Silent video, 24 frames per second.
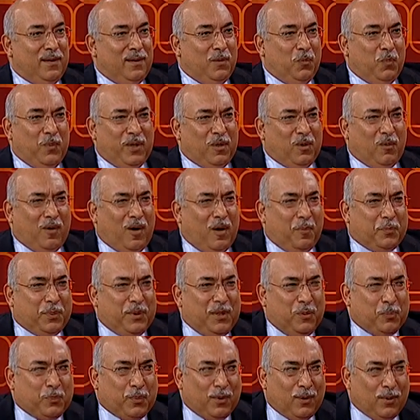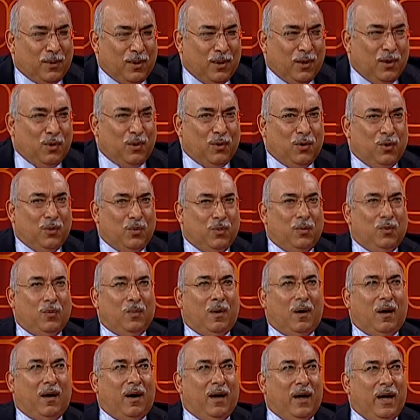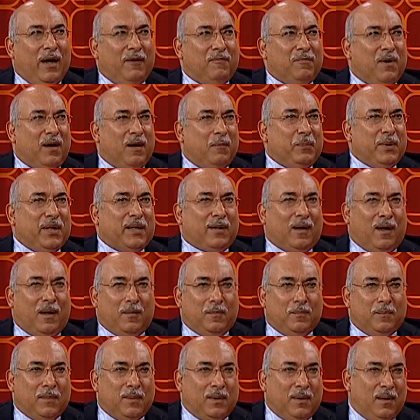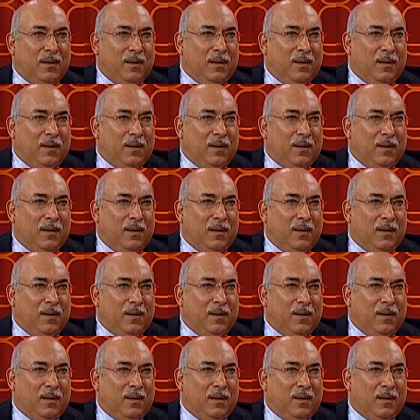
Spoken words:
We don't want people who have become